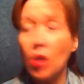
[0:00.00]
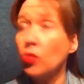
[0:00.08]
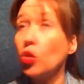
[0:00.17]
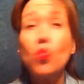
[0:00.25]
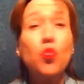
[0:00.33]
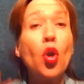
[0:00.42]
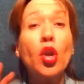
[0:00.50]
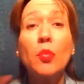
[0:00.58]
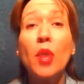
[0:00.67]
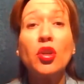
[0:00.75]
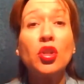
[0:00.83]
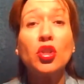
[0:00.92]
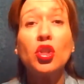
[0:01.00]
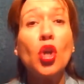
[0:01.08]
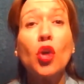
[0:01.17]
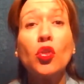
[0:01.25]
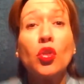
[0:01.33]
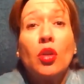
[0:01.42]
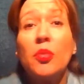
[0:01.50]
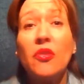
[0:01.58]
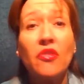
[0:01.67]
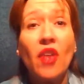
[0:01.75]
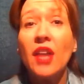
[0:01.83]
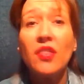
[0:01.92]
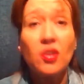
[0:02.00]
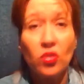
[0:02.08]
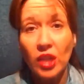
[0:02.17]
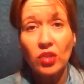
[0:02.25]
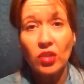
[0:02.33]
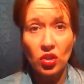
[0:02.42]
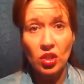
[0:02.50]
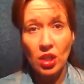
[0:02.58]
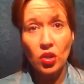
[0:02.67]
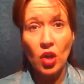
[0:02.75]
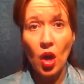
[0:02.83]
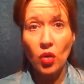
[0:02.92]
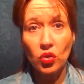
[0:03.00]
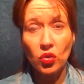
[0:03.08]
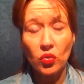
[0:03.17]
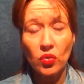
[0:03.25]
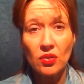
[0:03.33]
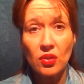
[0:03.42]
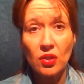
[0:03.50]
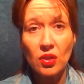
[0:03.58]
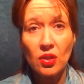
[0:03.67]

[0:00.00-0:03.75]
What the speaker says: Oh, don't worry about it. You're going to be fine. The director is going to tell you how to do this.